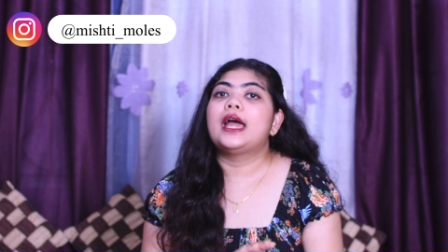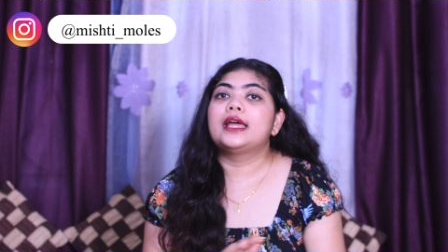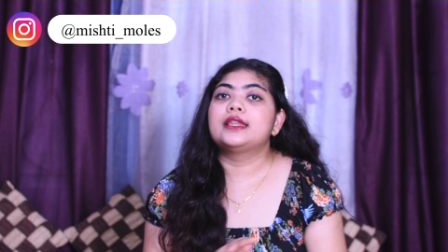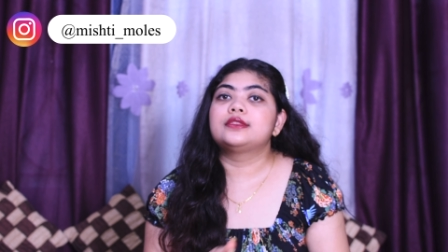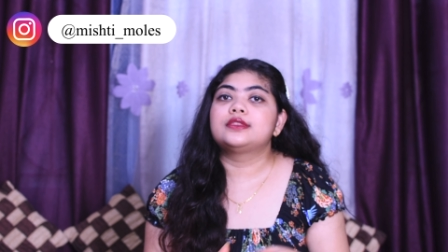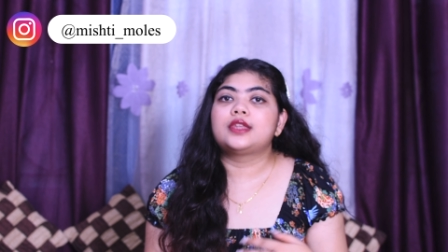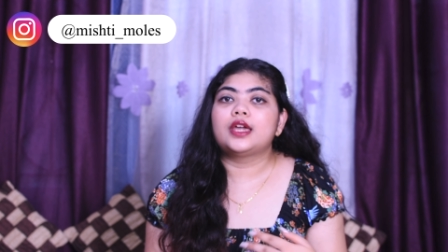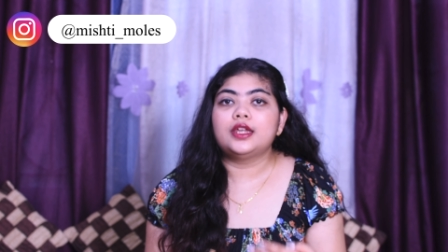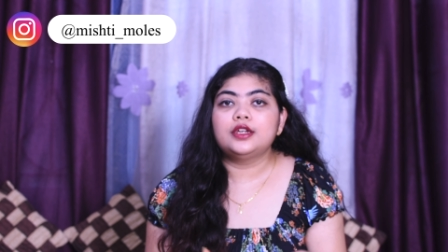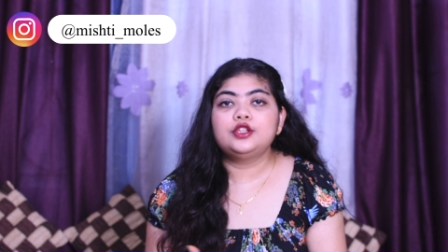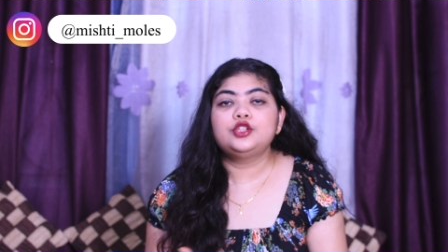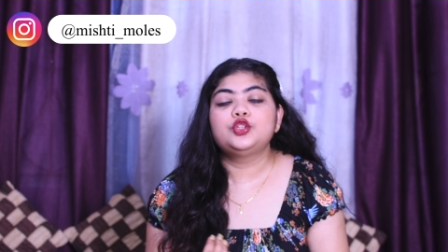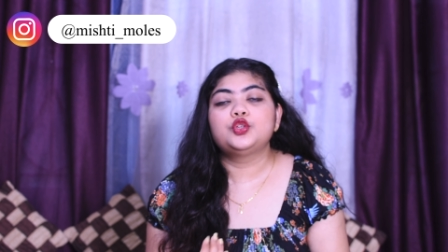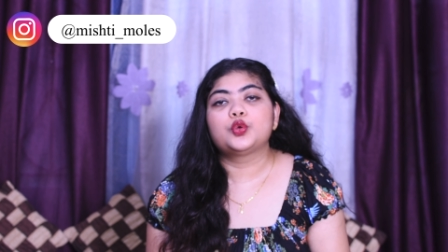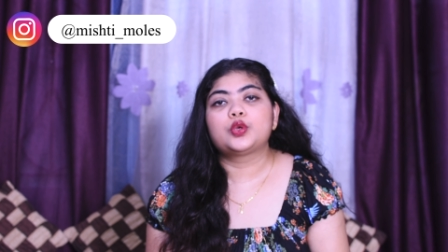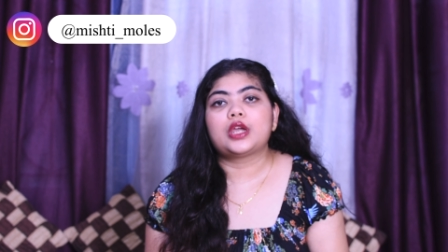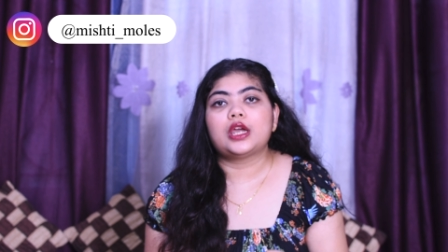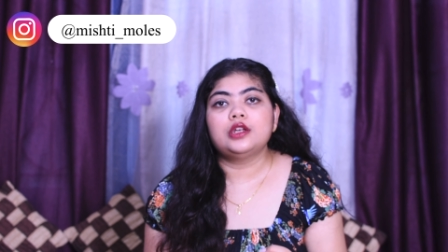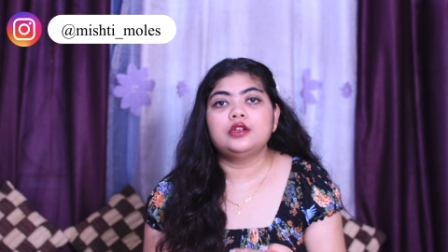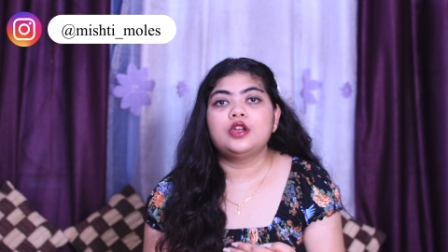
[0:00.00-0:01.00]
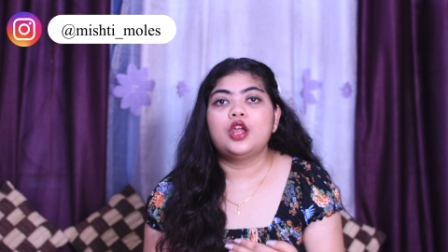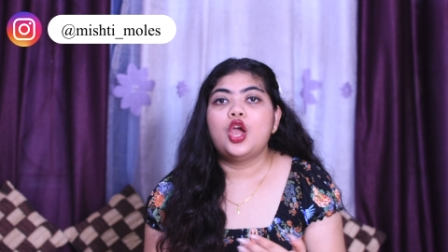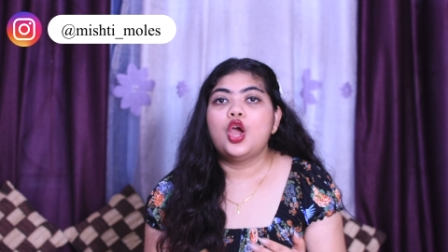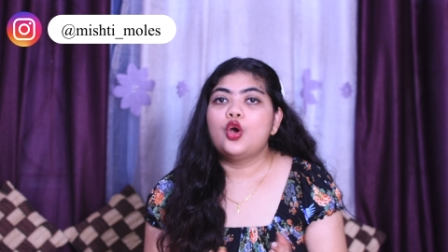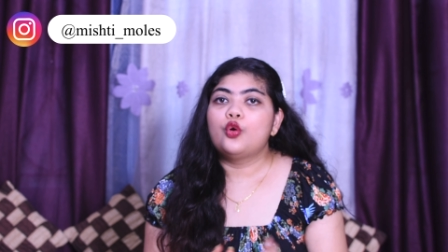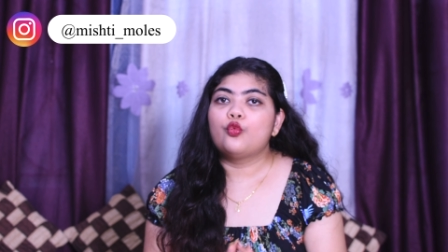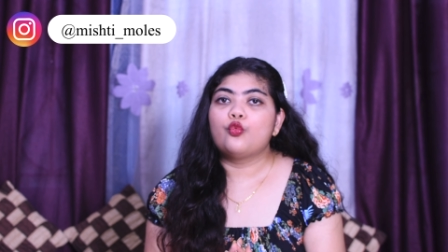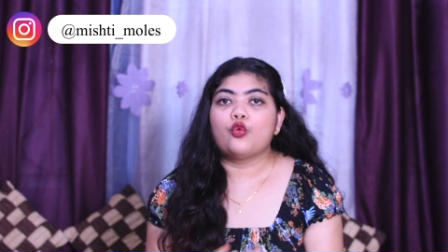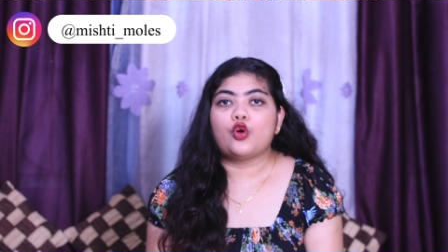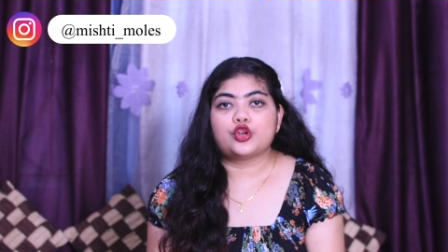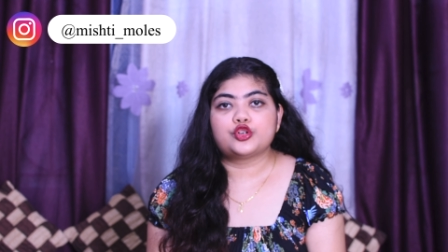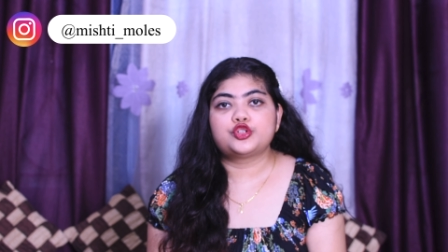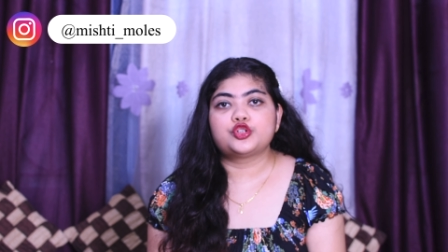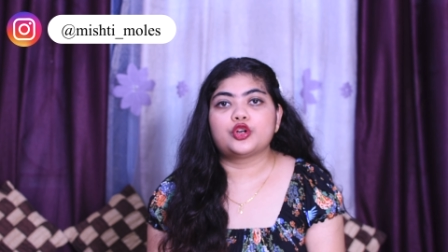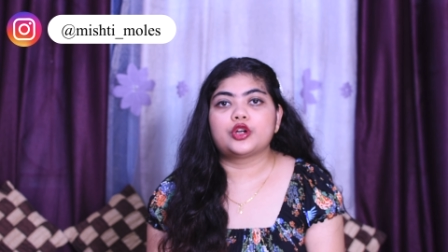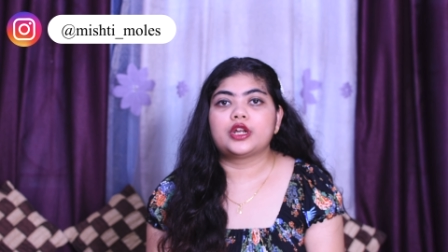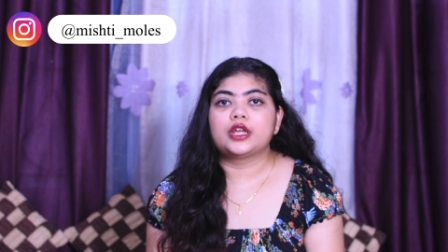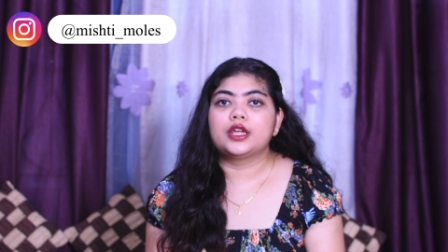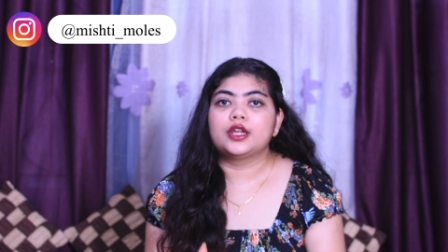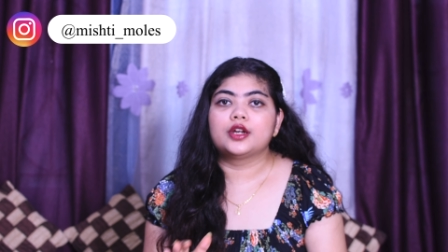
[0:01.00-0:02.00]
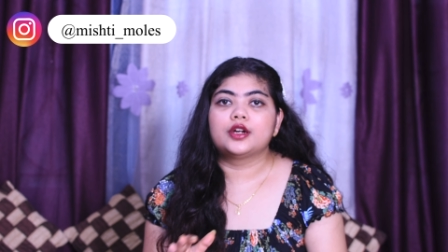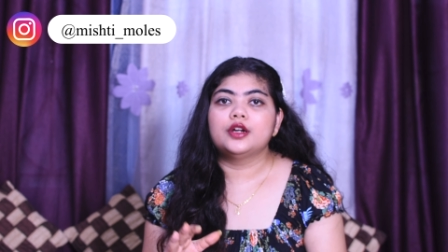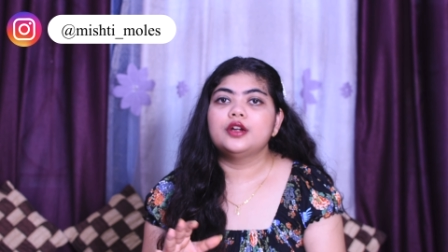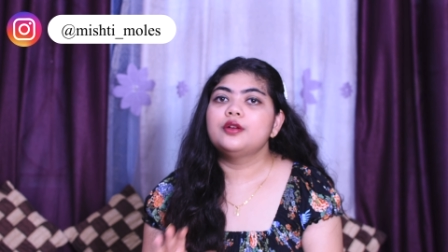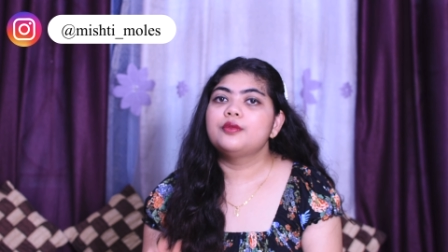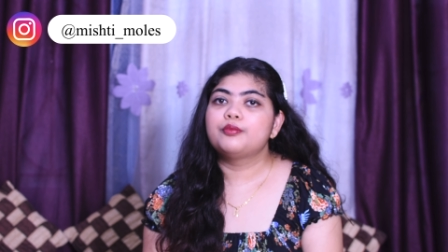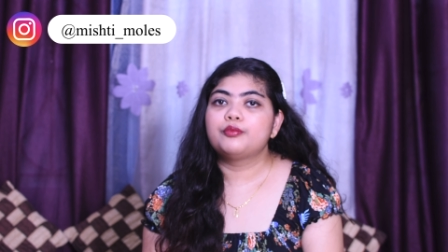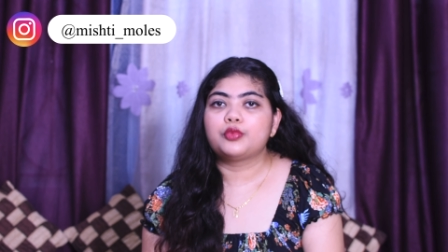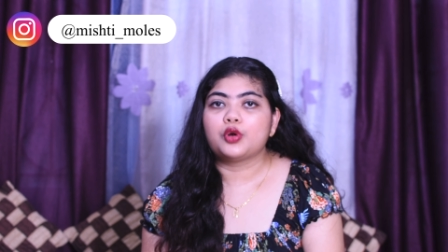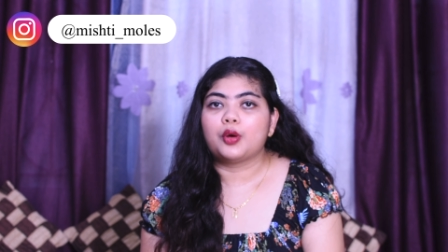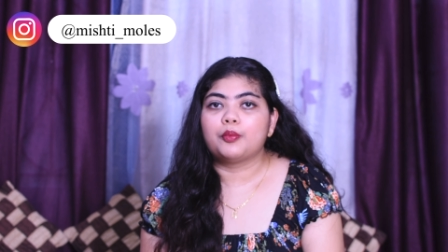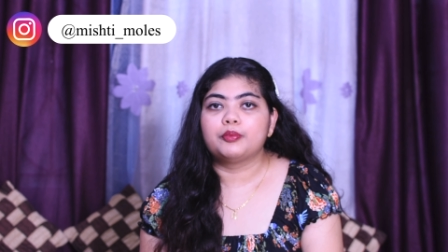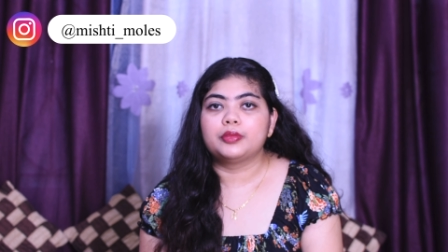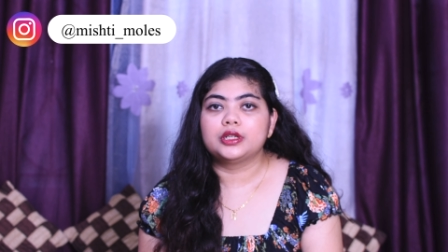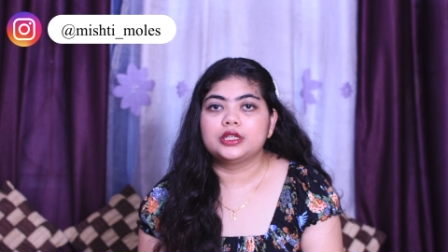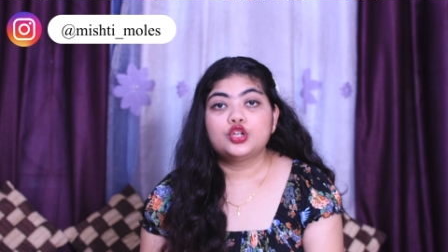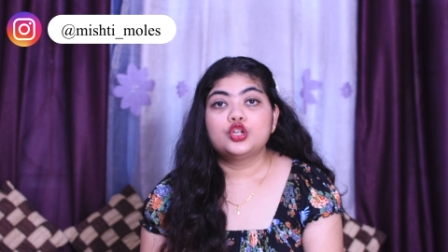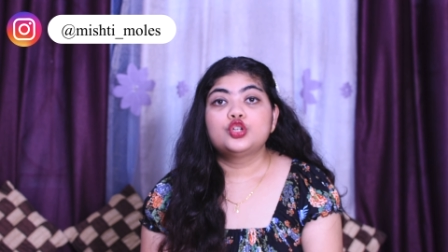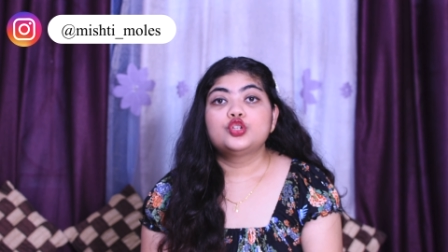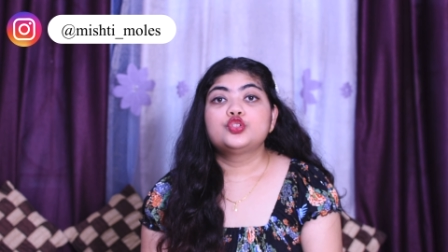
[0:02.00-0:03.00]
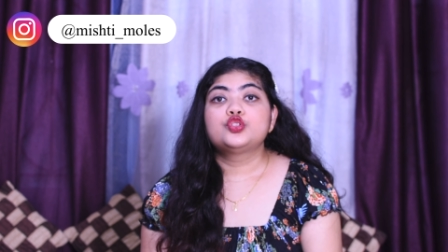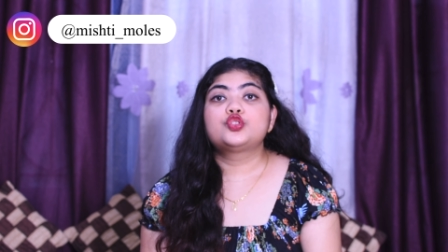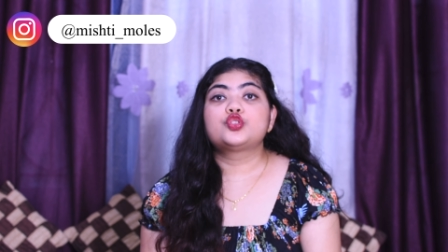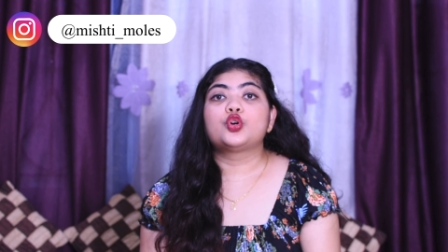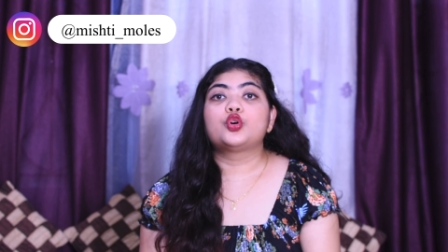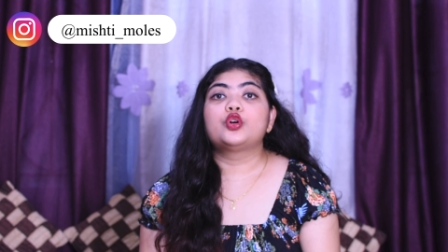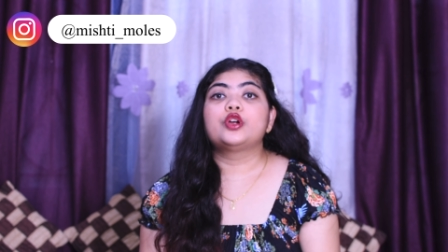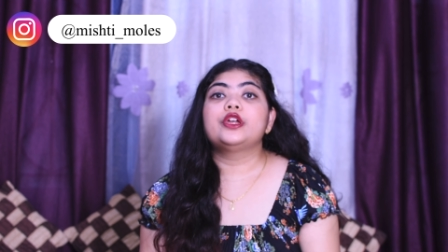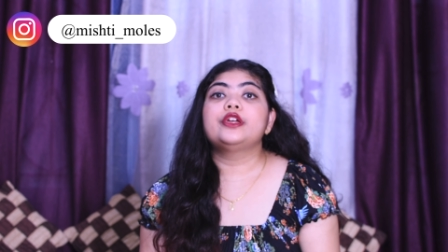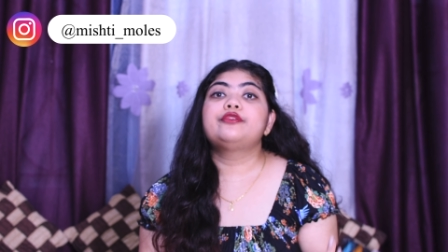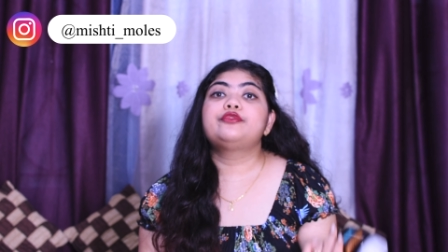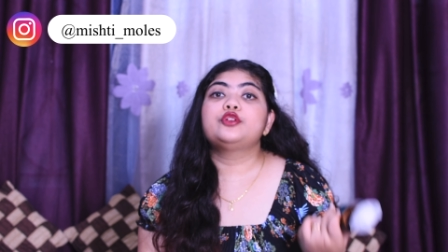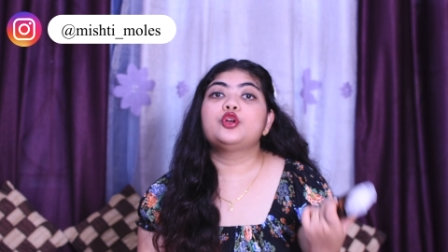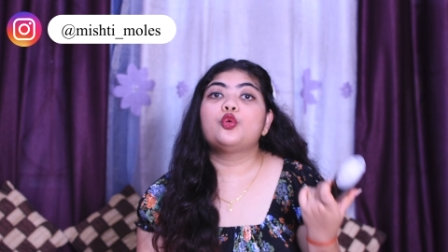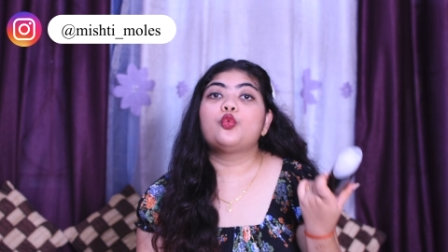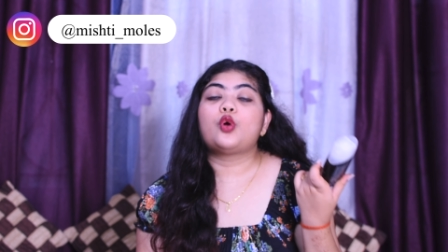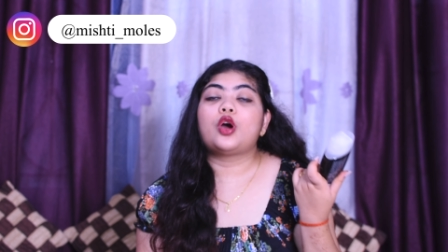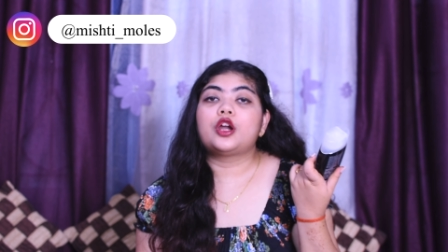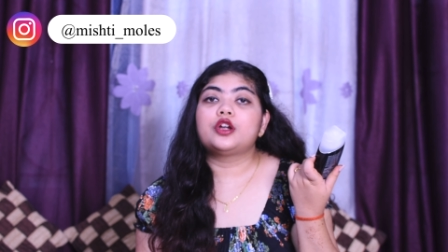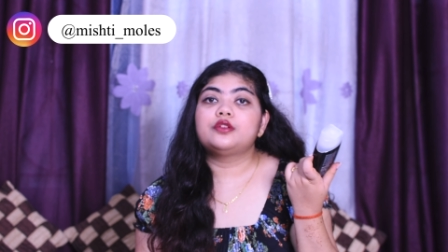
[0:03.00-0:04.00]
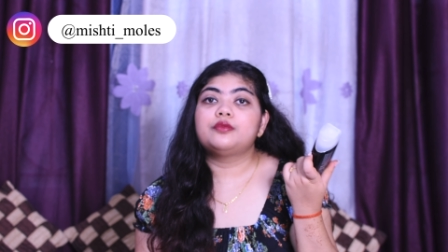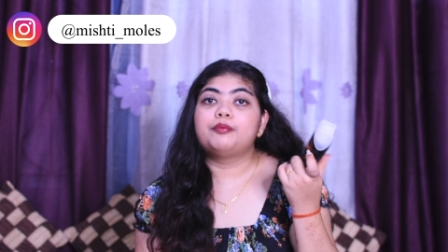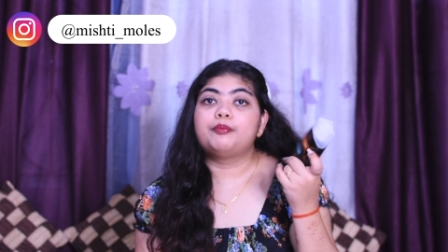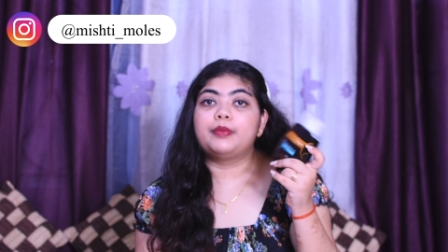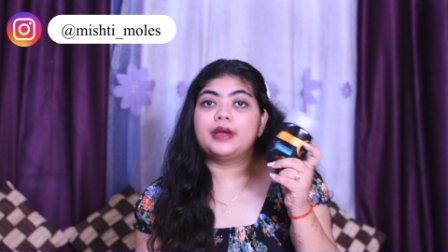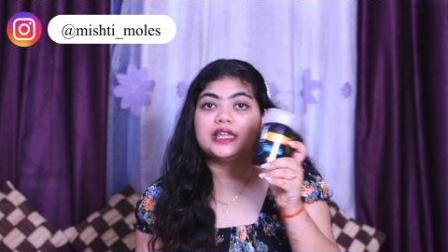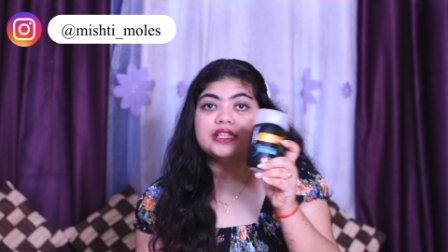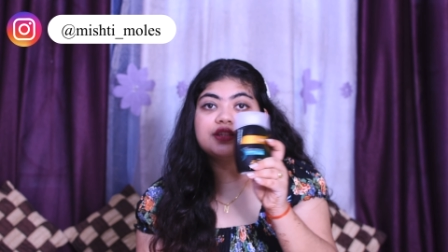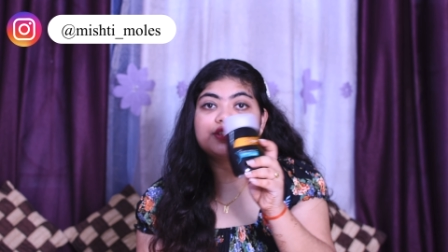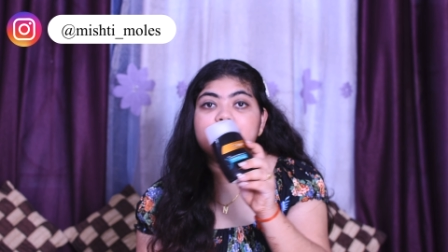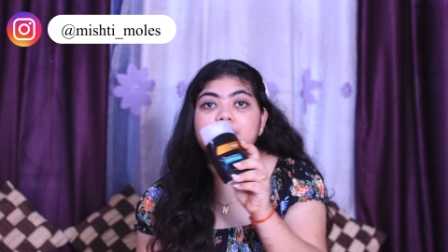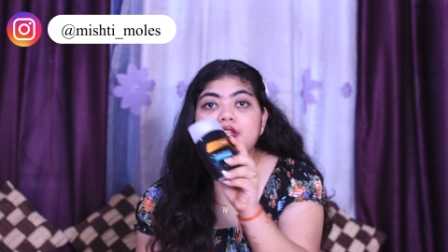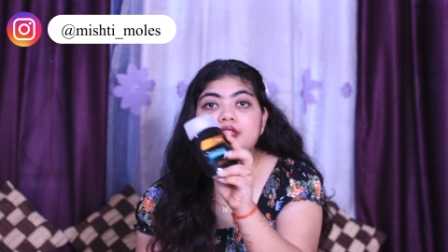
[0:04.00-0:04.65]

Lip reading: and then you can wash your hair properly. So if you want best